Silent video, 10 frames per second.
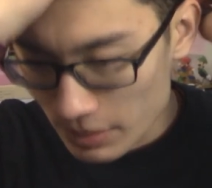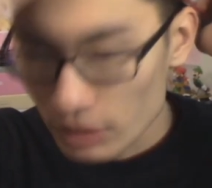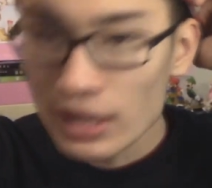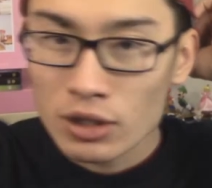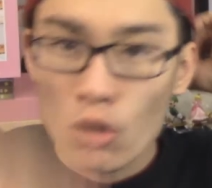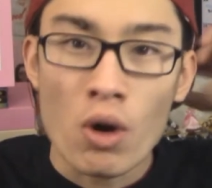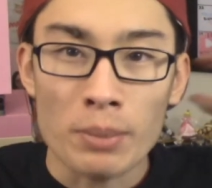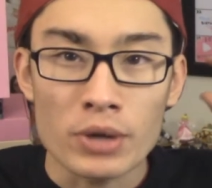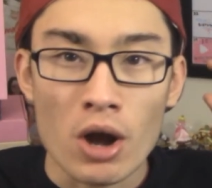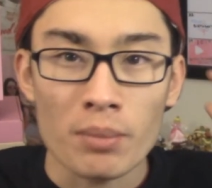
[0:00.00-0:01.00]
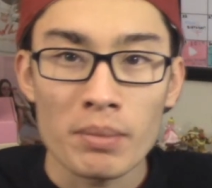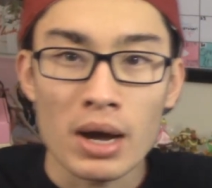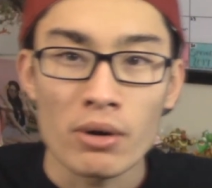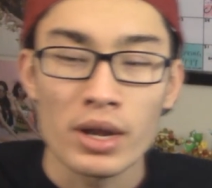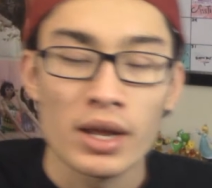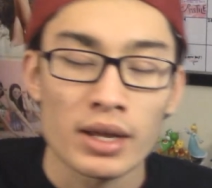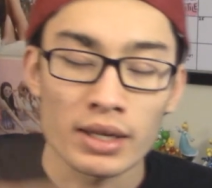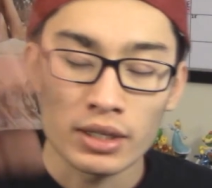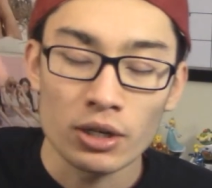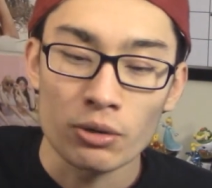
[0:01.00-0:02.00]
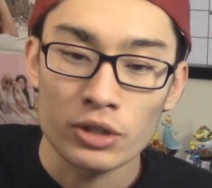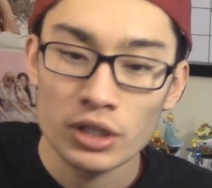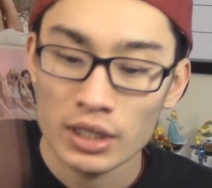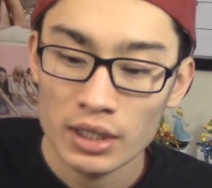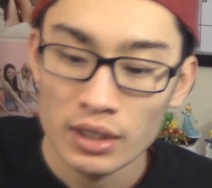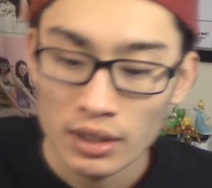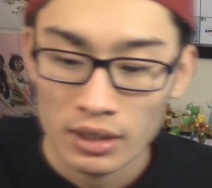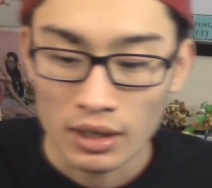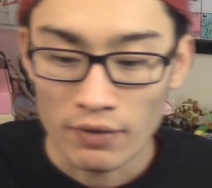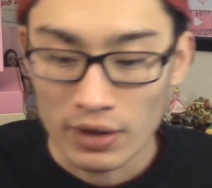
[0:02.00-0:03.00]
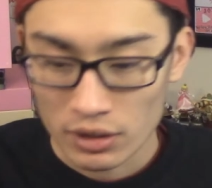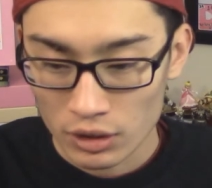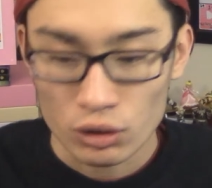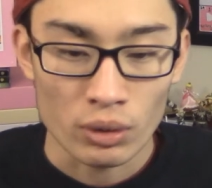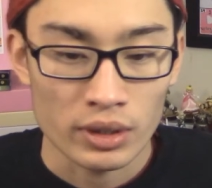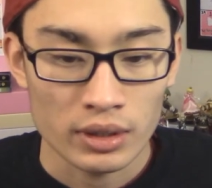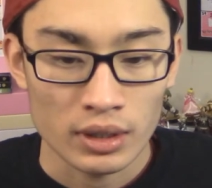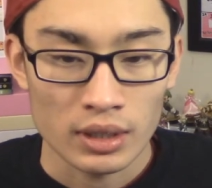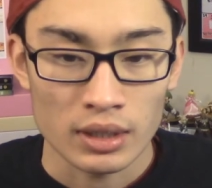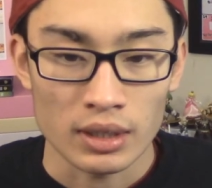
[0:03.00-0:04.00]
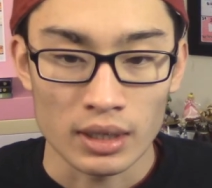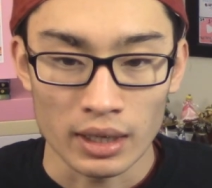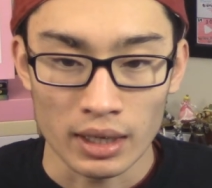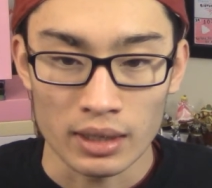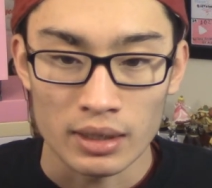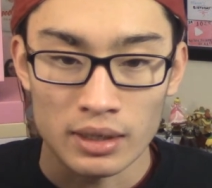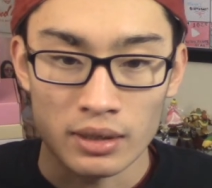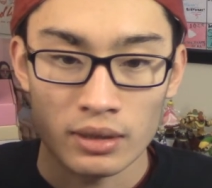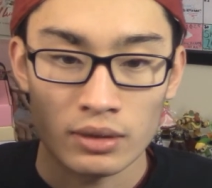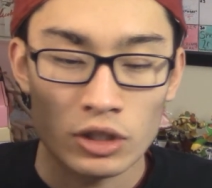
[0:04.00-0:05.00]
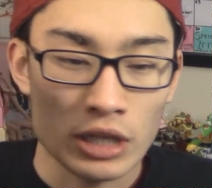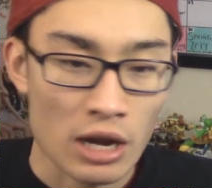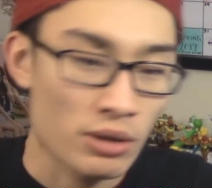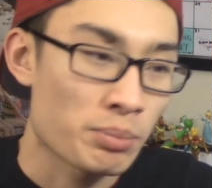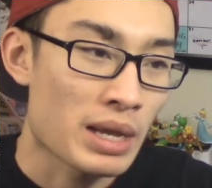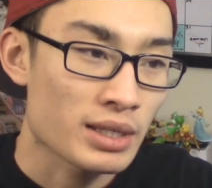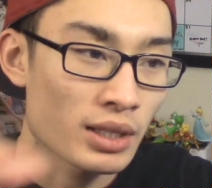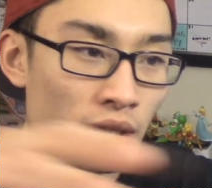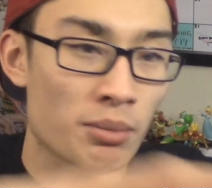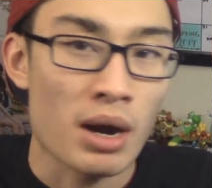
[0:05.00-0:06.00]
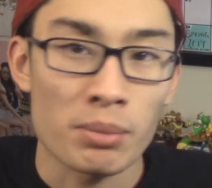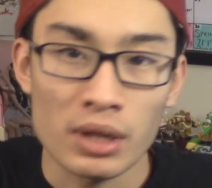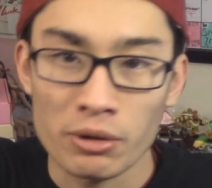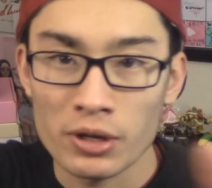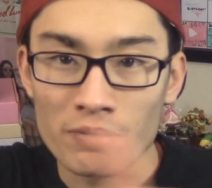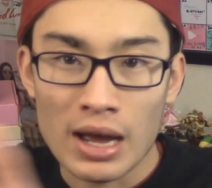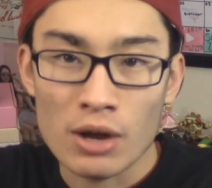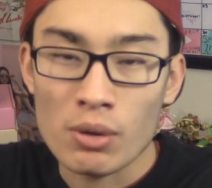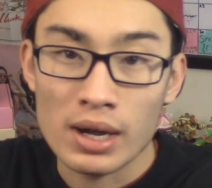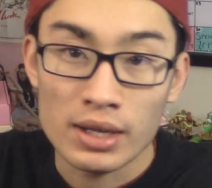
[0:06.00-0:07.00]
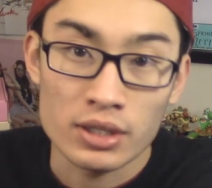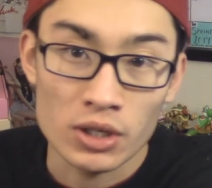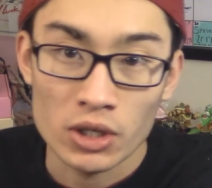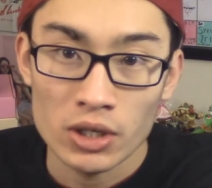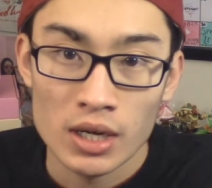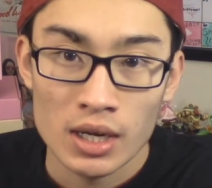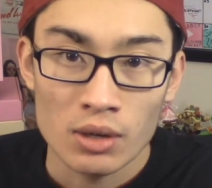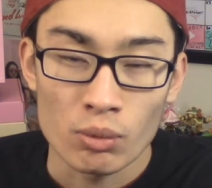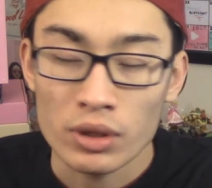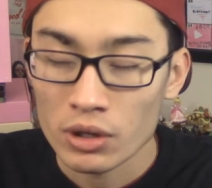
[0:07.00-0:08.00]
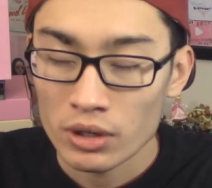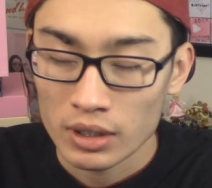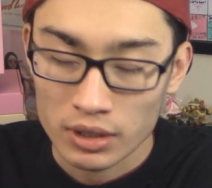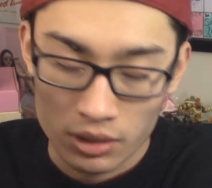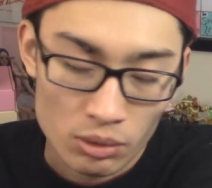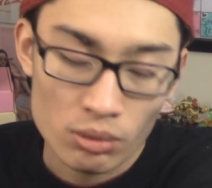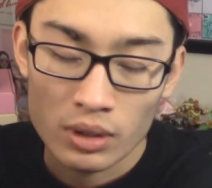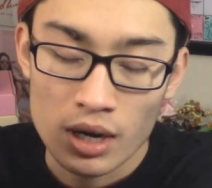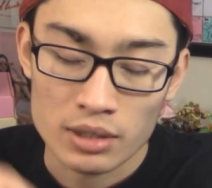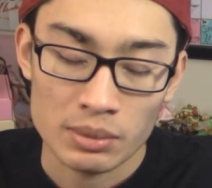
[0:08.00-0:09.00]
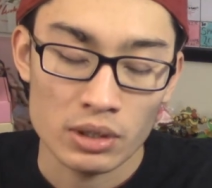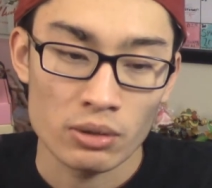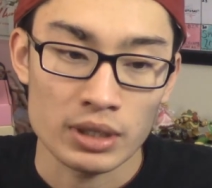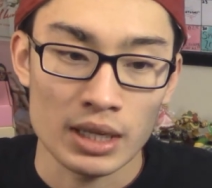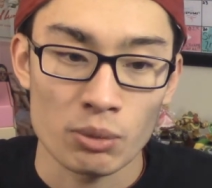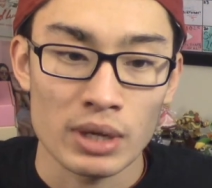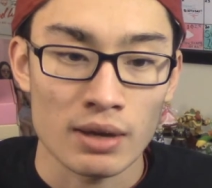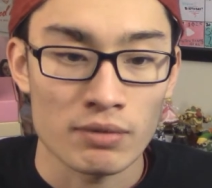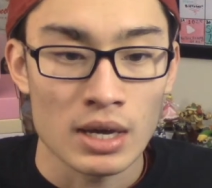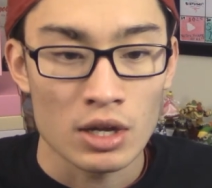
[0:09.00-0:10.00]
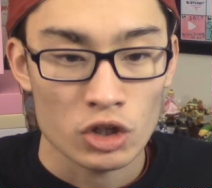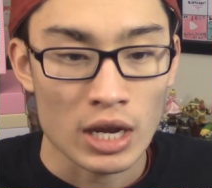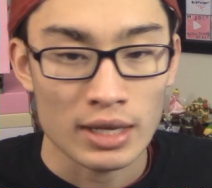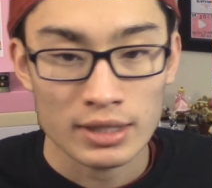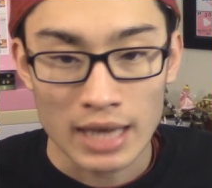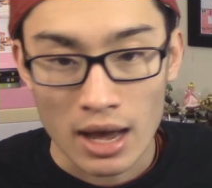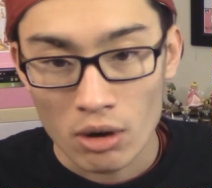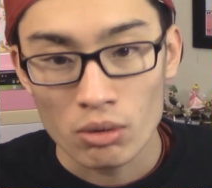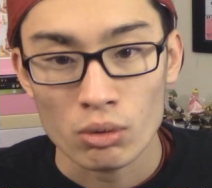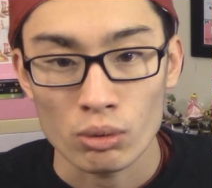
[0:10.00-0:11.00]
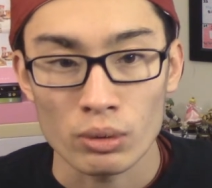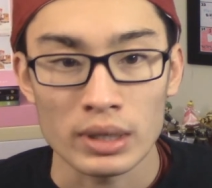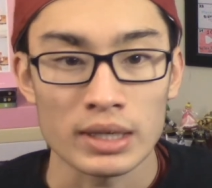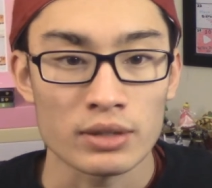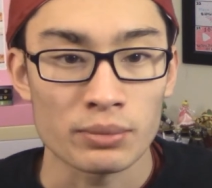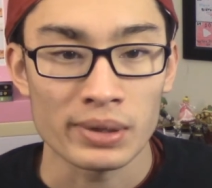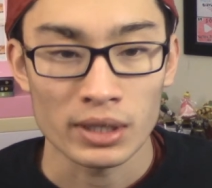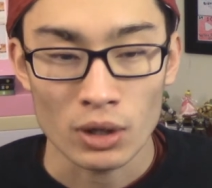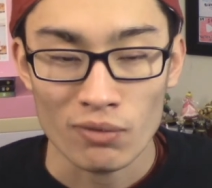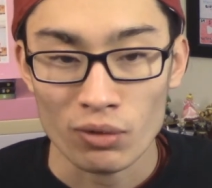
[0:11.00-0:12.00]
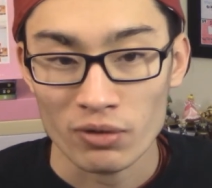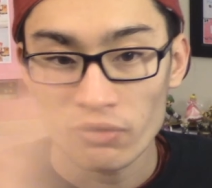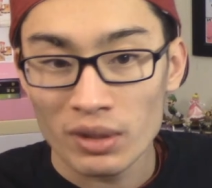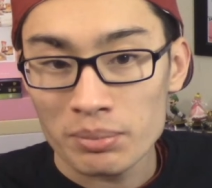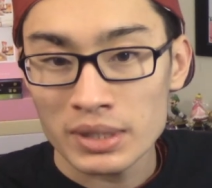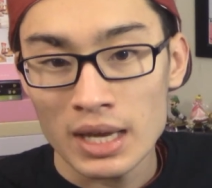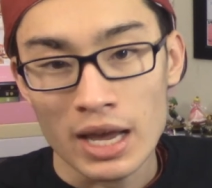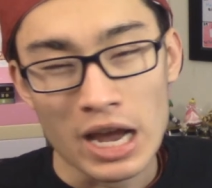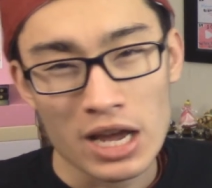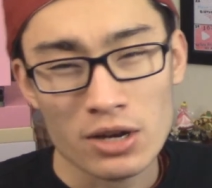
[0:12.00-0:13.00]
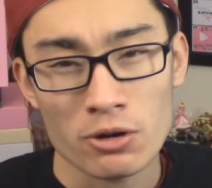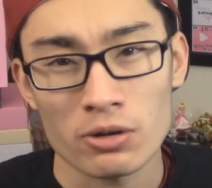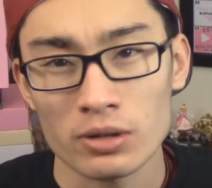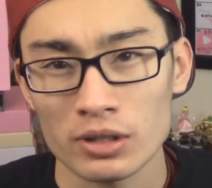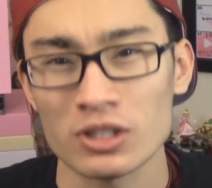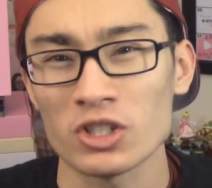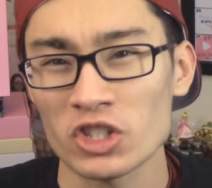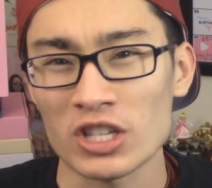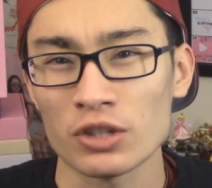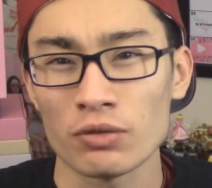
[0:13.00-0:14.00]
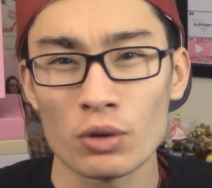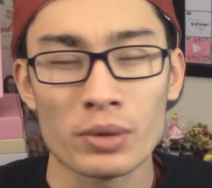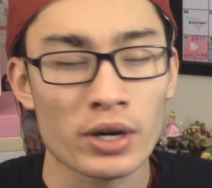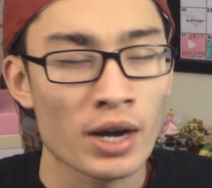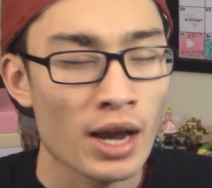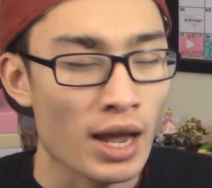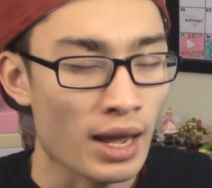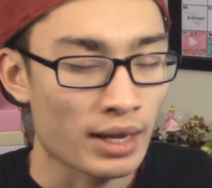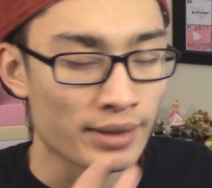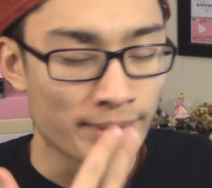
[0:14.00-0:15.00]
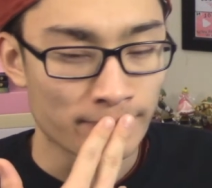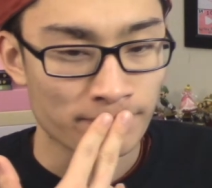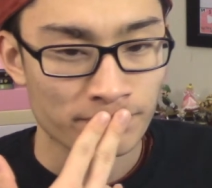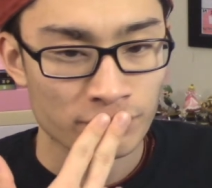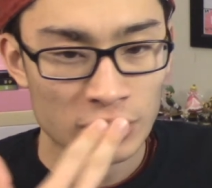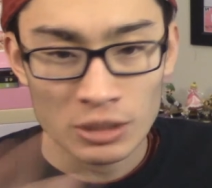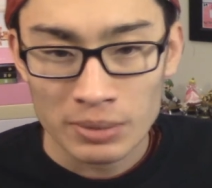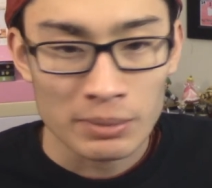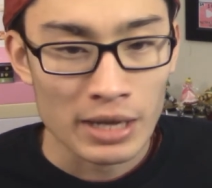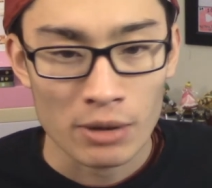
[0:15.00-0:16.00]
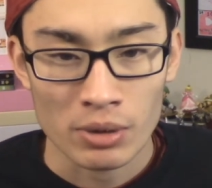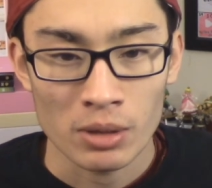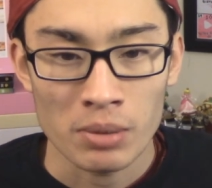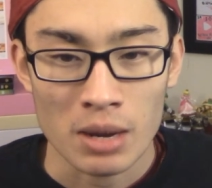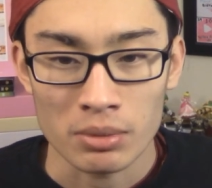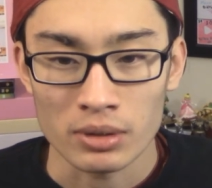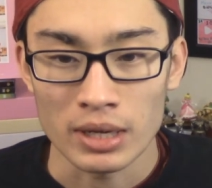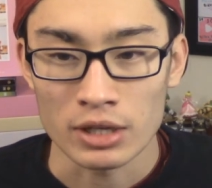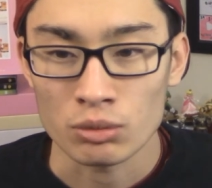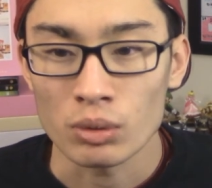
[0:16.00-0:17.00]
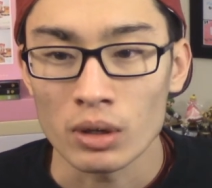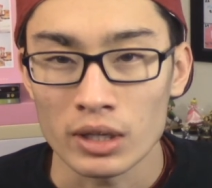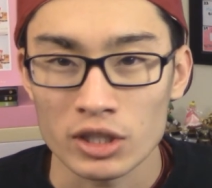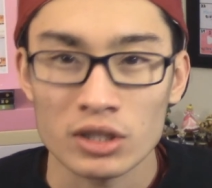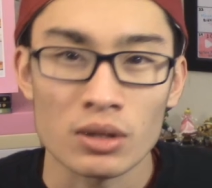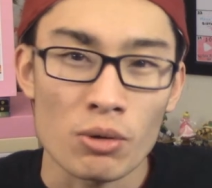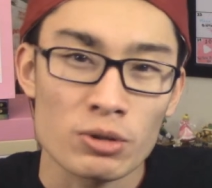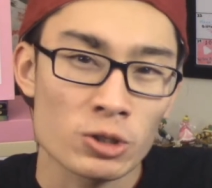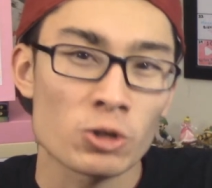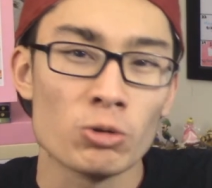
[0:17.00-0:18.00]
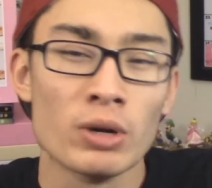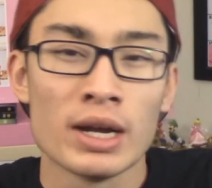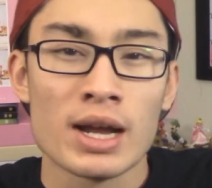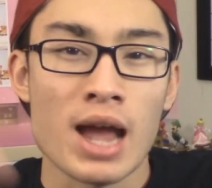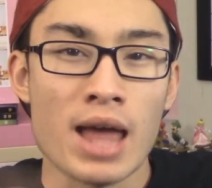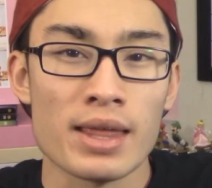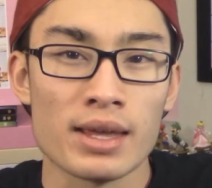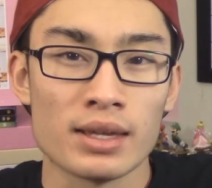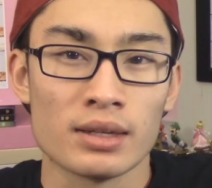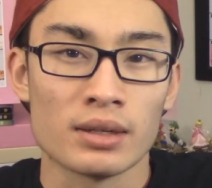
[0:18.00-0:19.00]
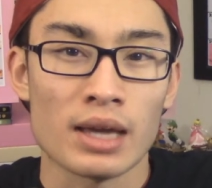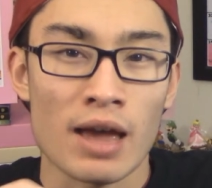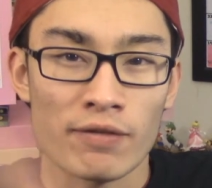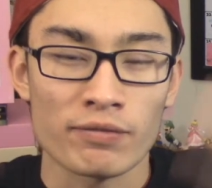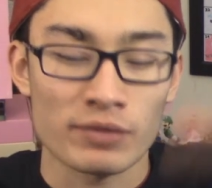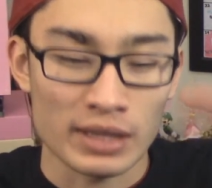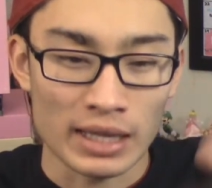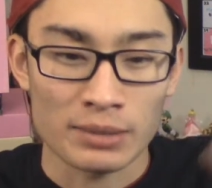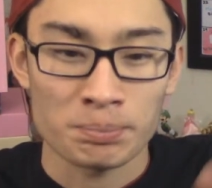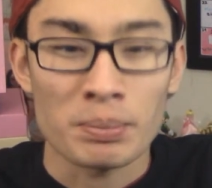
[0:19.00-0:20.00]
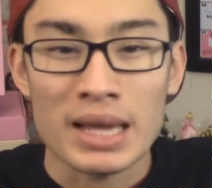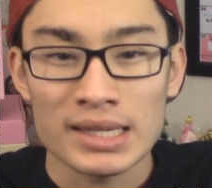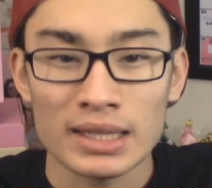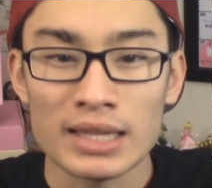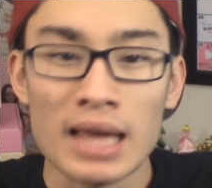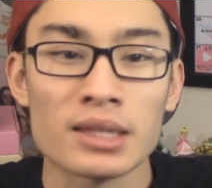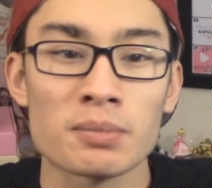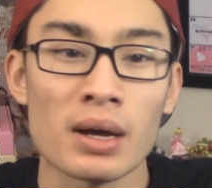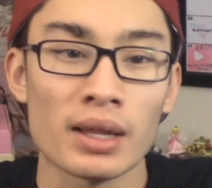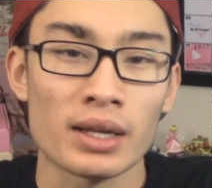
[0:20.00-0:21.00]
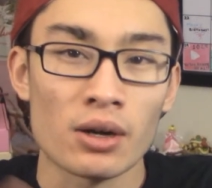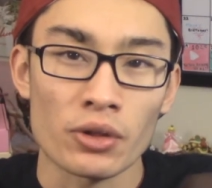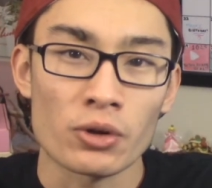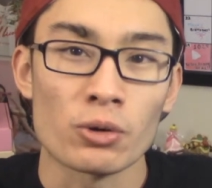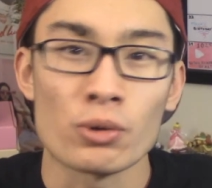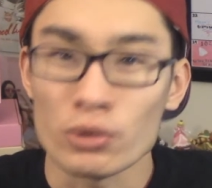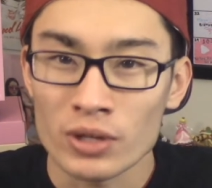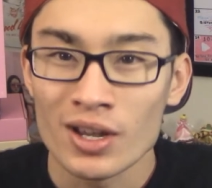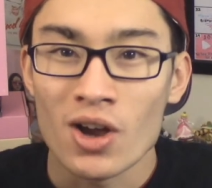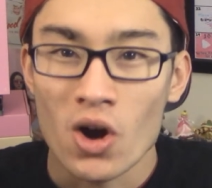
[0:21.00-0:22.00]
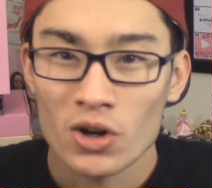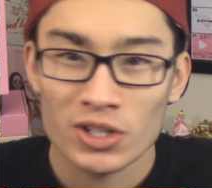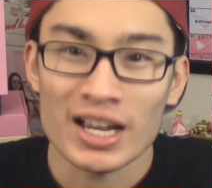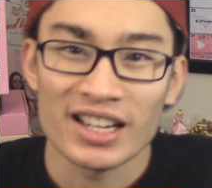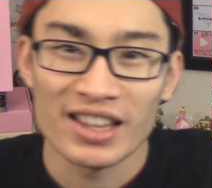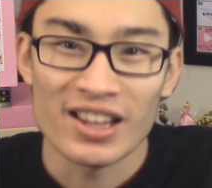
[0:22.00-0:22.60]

is, you guys know who I'm talking about, you know, she eventually joined, and she carried basically the popularity of IOI to Cosmic Girls, and then we have Cheng Zhao, who is really known for her flips and her just sense of humor, and she's been getting really popular as well. And it's just those two, and then have like basically taken the spotlight, and all the girls are just kind of